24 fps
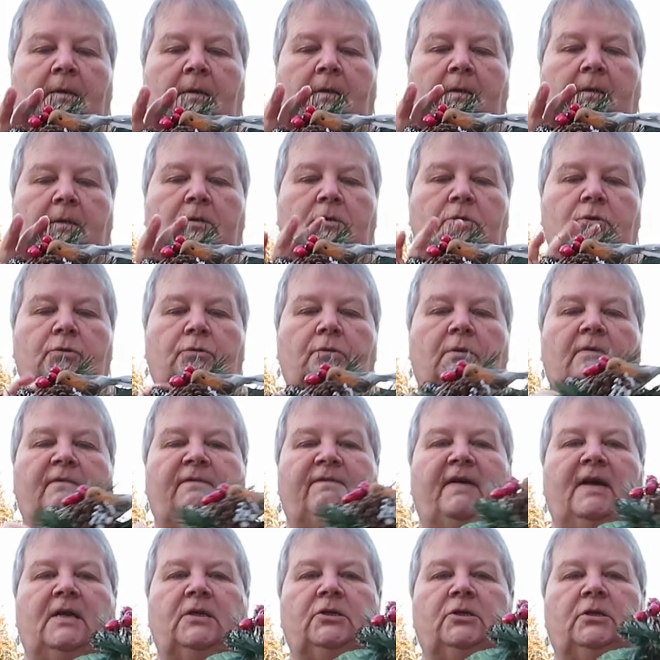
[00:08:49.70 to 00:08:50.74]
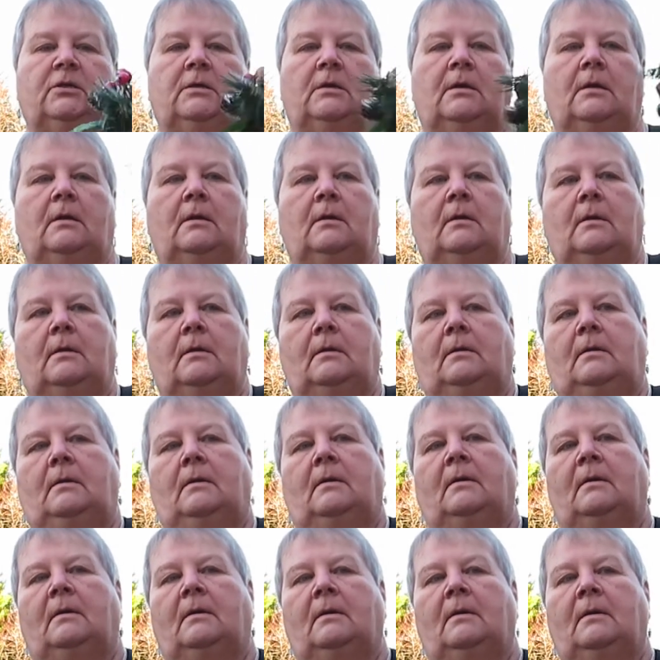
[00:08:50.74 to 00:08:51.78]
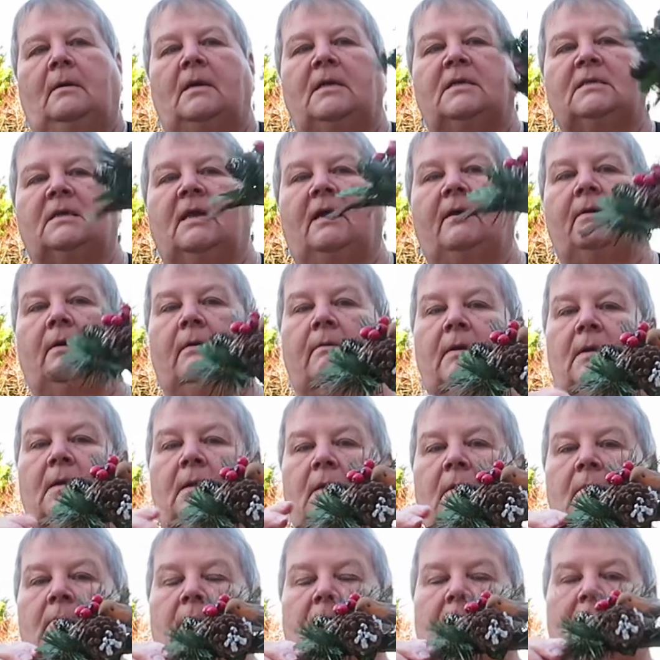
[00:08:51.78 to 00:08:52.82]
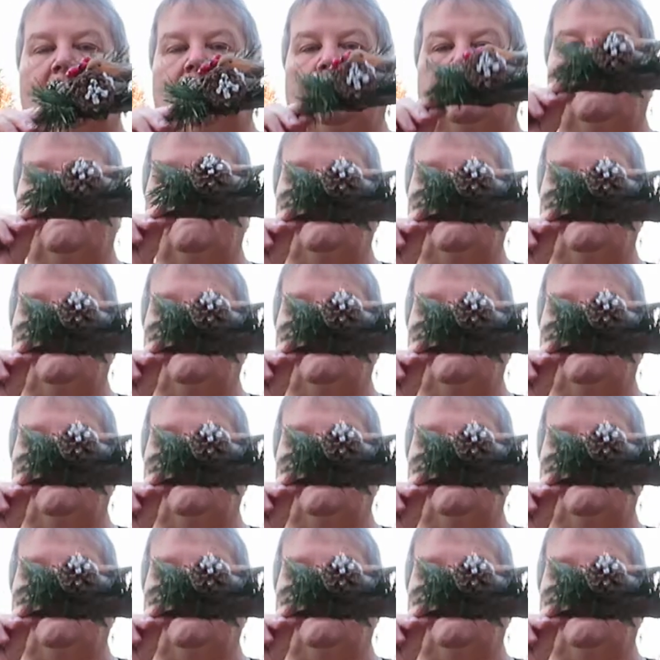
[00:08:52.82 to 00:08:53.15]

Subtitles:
in true fashion, is now going nowhere.